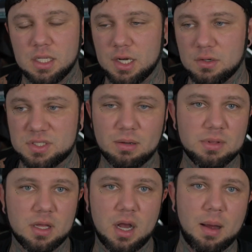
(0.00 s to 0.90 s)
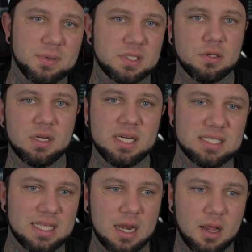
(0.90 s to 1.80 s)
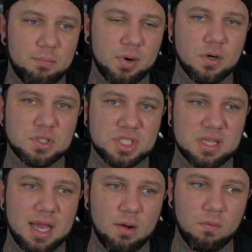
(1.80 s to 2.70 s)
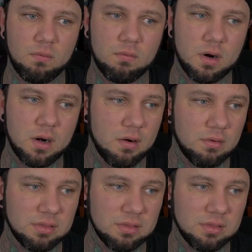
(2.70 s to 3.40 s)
some of the opportunities that approached that were